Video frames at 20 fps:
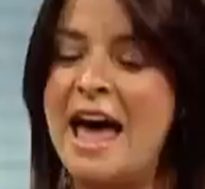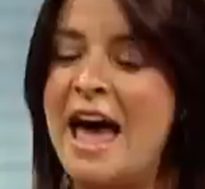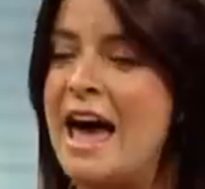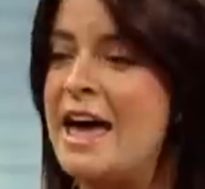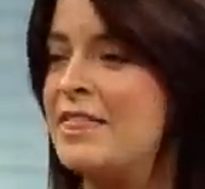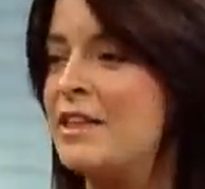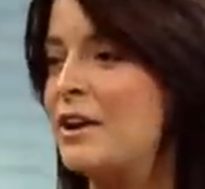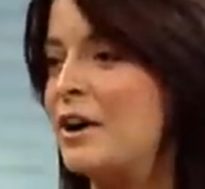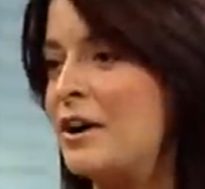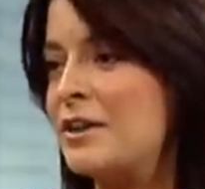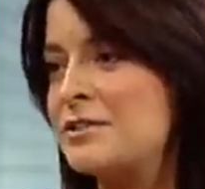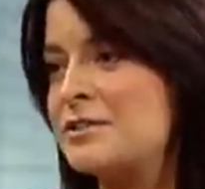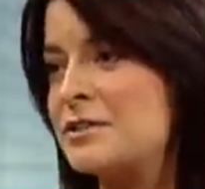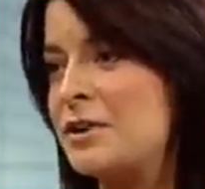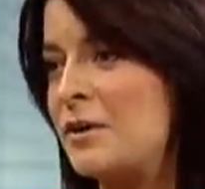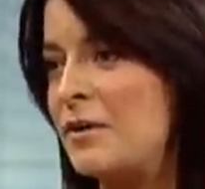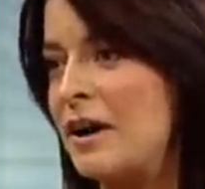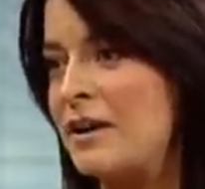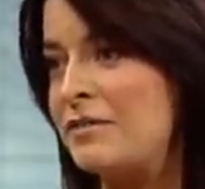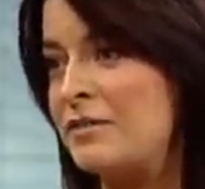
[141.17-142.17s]
And then also
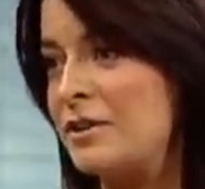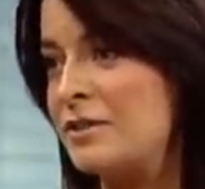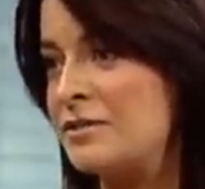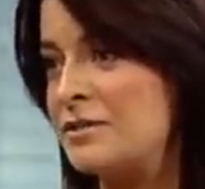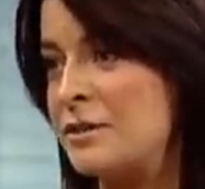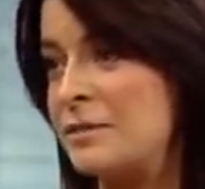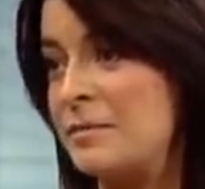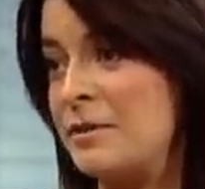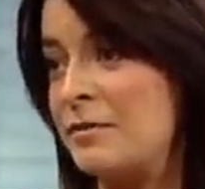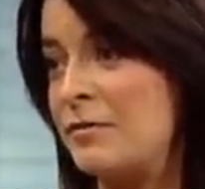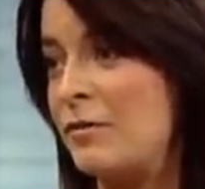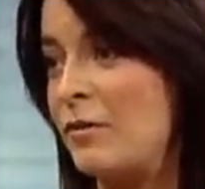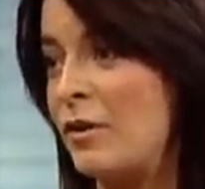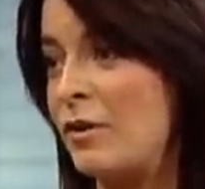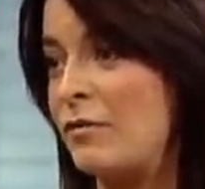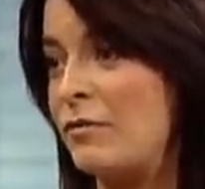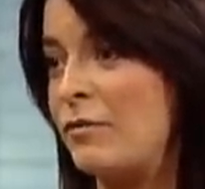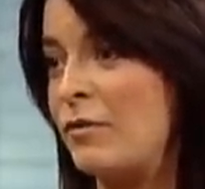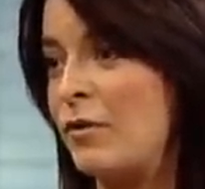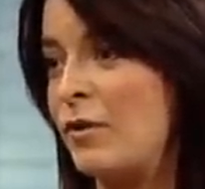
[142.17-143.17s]
I've used it before
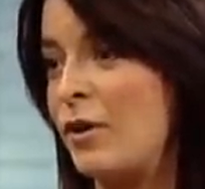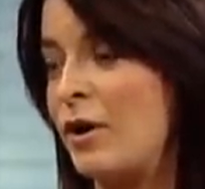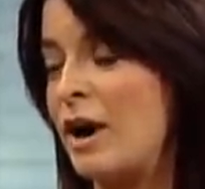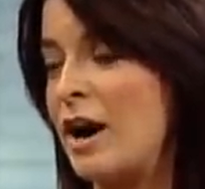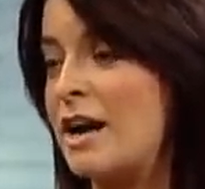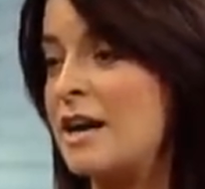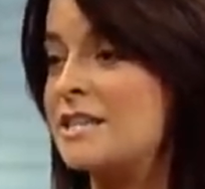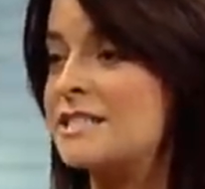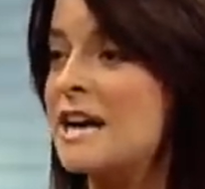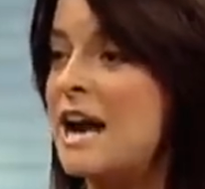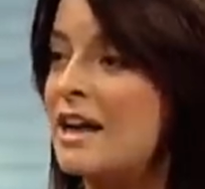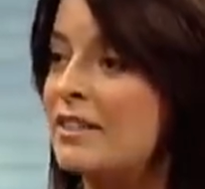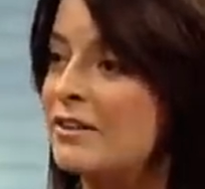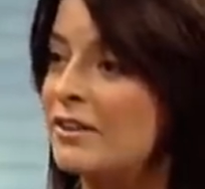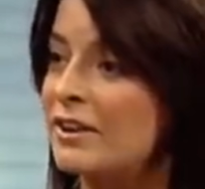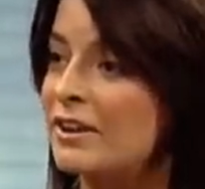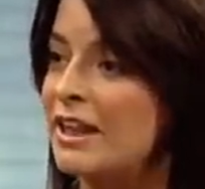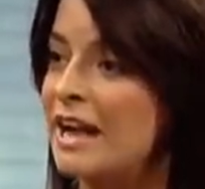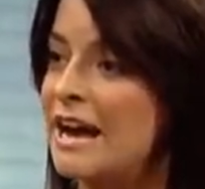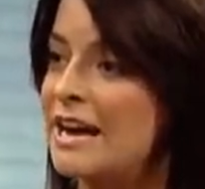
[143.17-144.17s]
for uh,
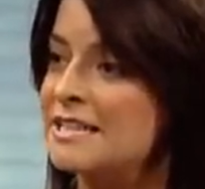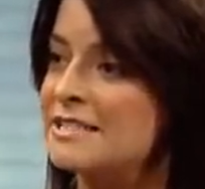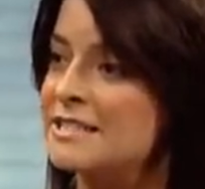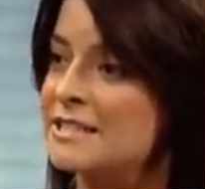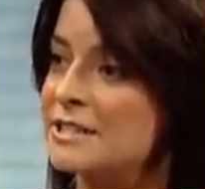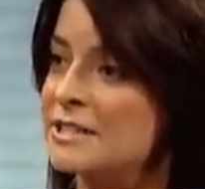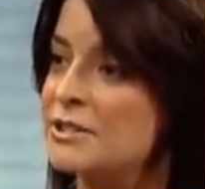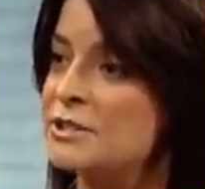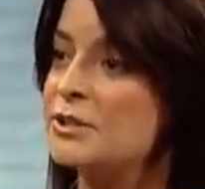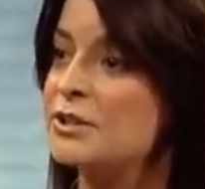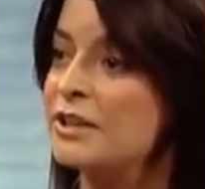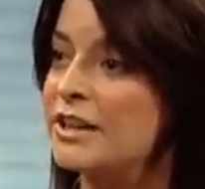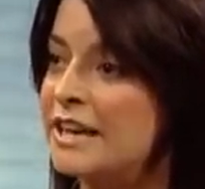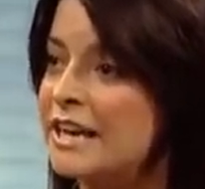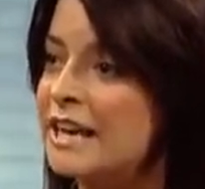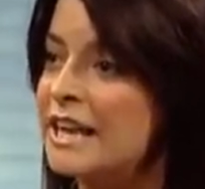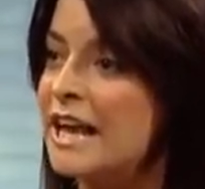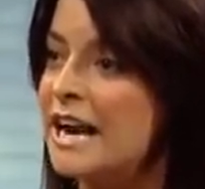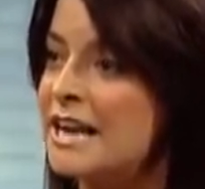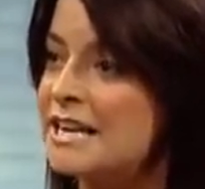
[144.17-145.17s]
toddler classes,
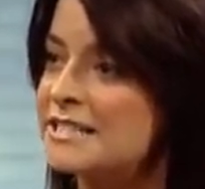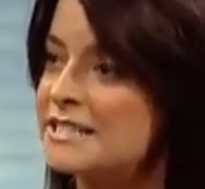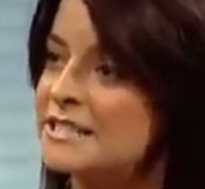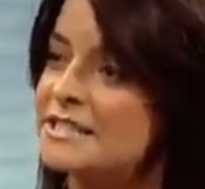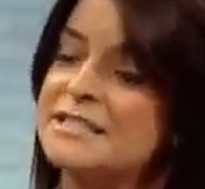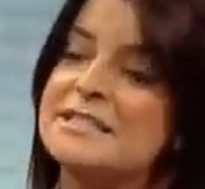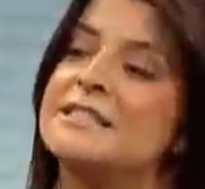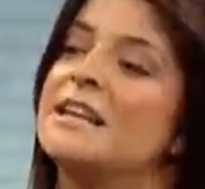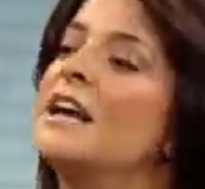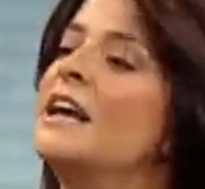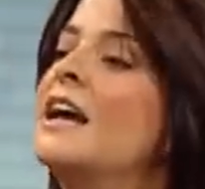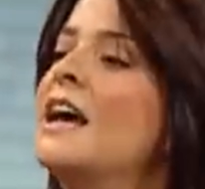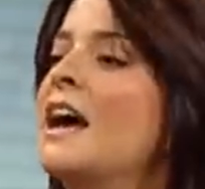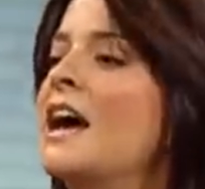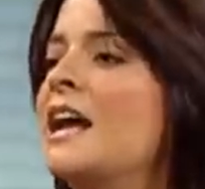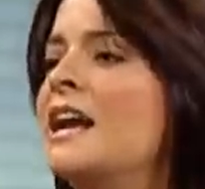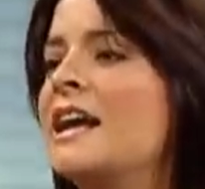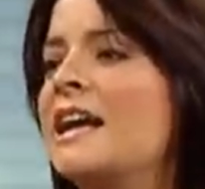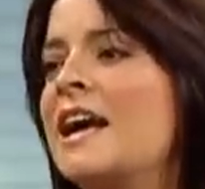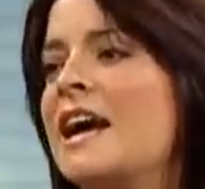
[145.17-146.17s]
cooking classes.
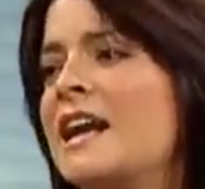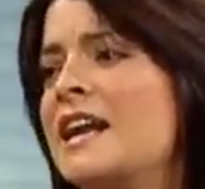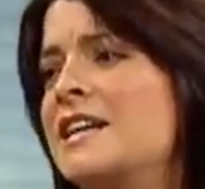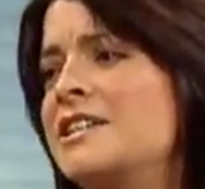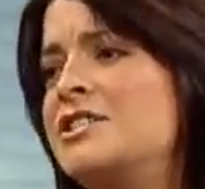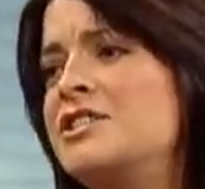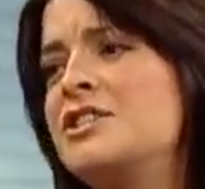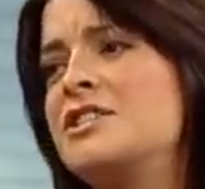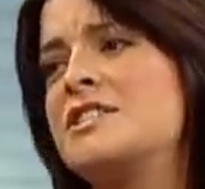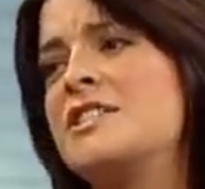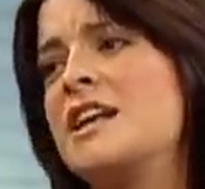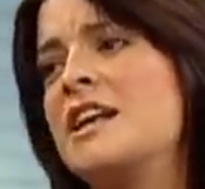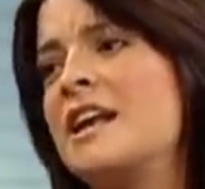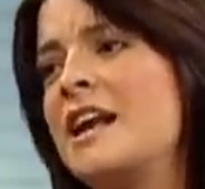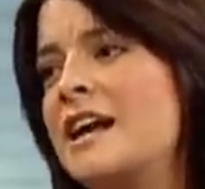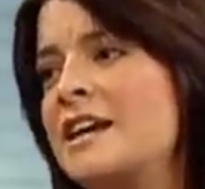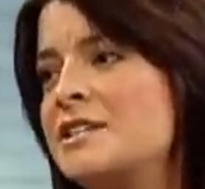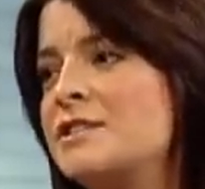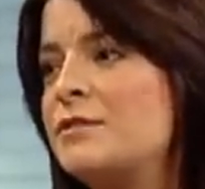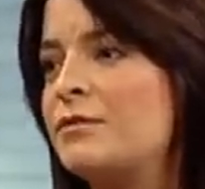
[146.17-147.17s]
Aww. And again, it's just a
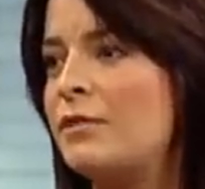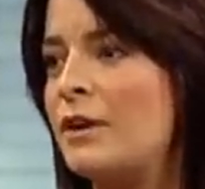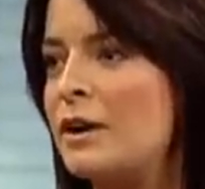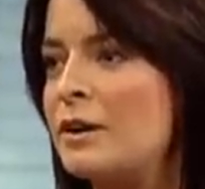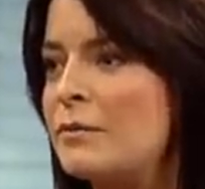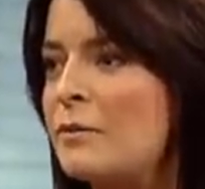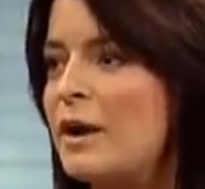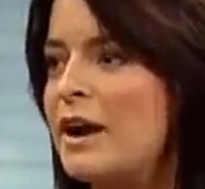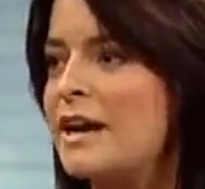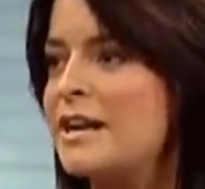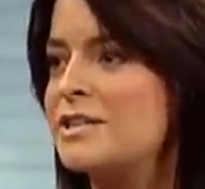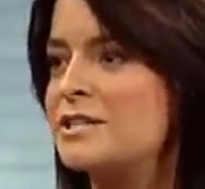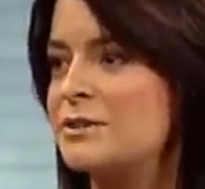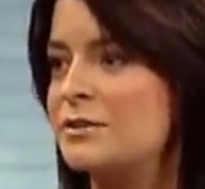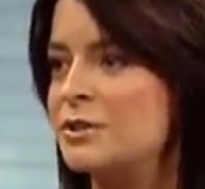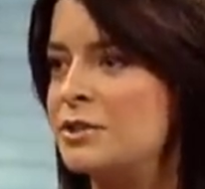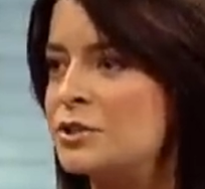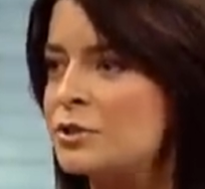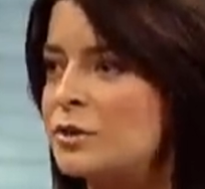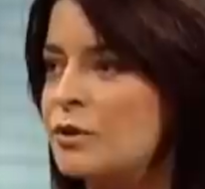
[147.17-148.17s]
nice, fun way to
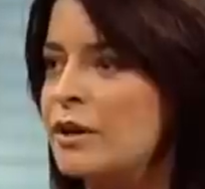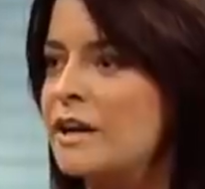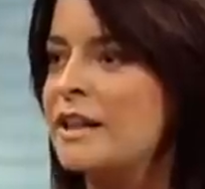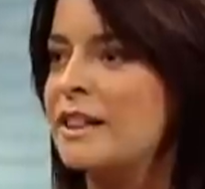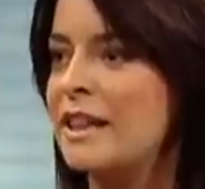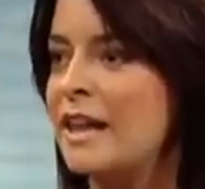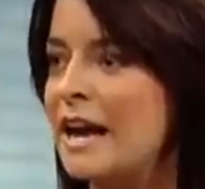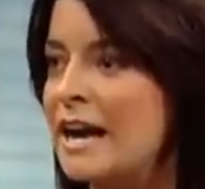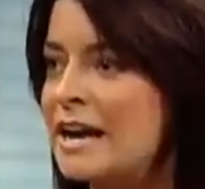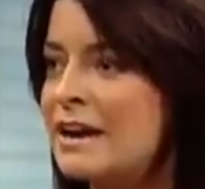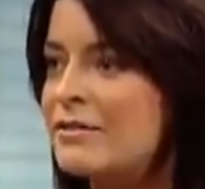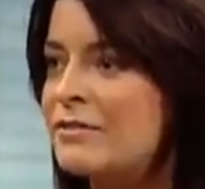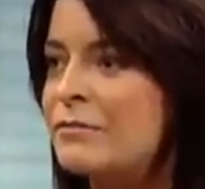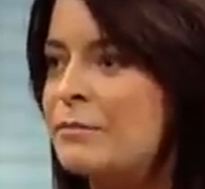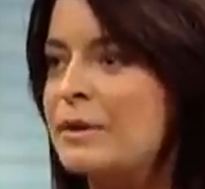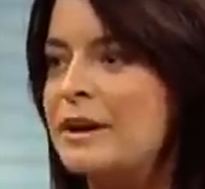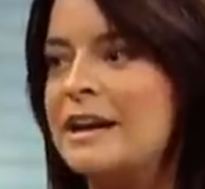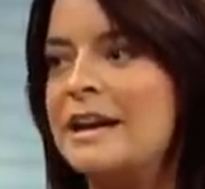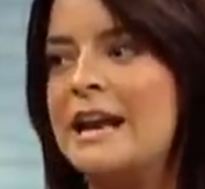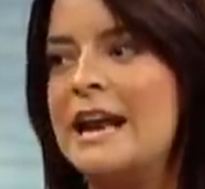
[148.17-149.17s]
enjoy life,
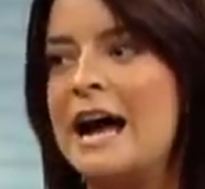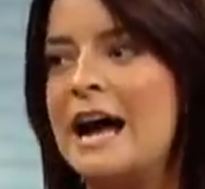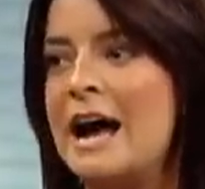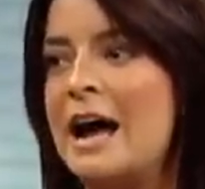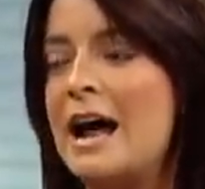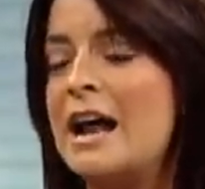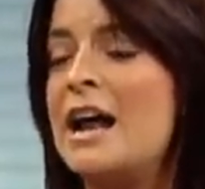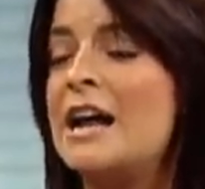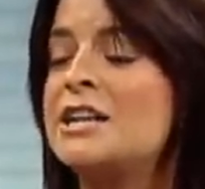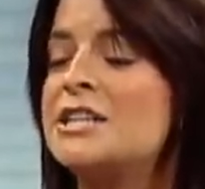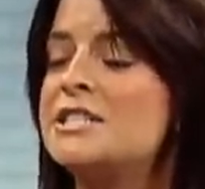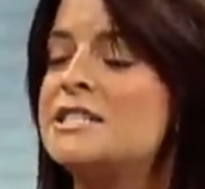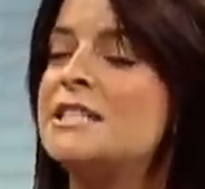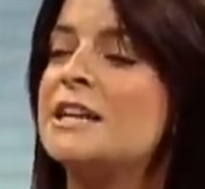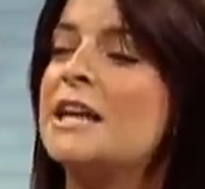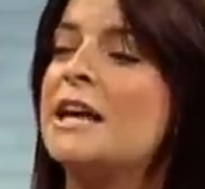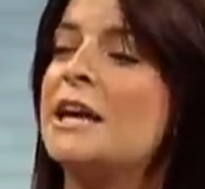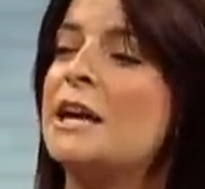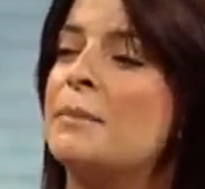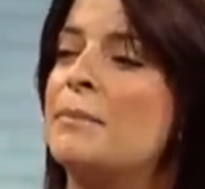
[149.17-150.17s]
but not, uh,
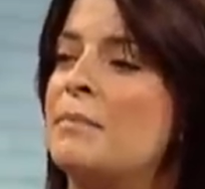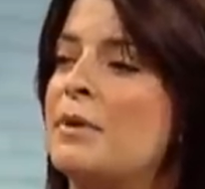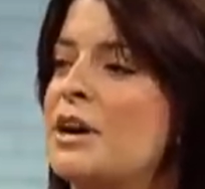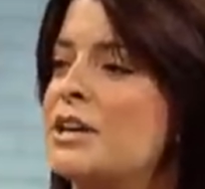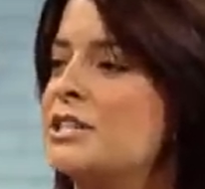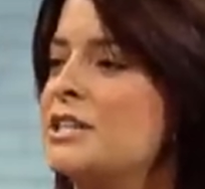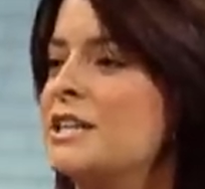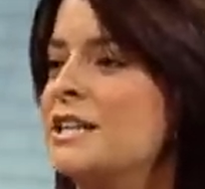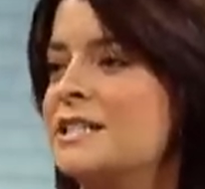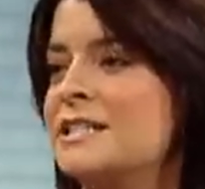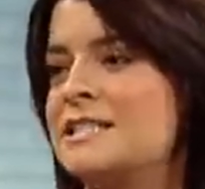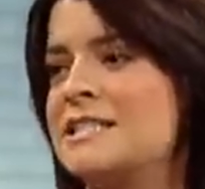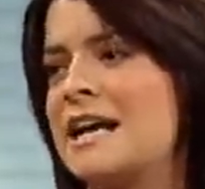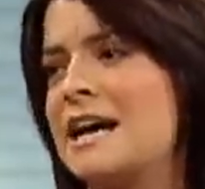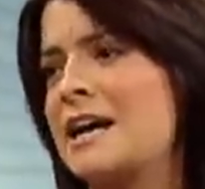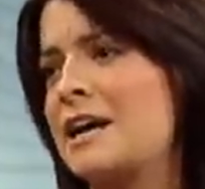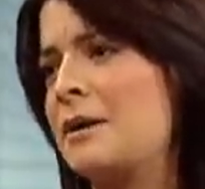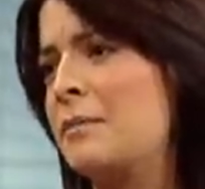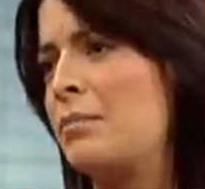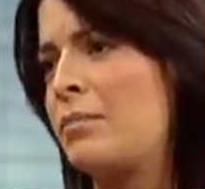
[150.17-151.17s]
still on a budget, and it's not
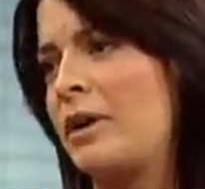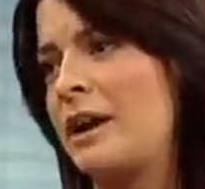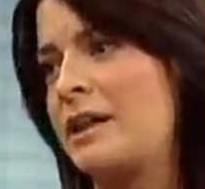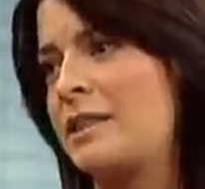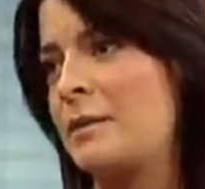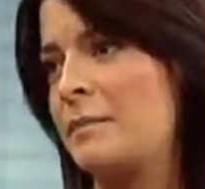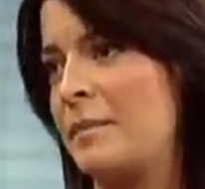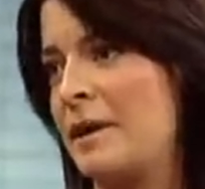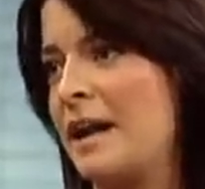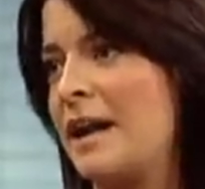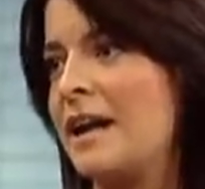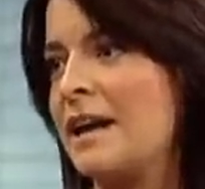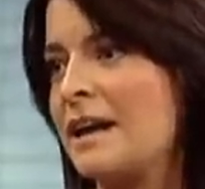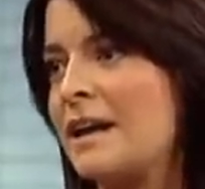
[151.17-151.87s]
going to break the bank.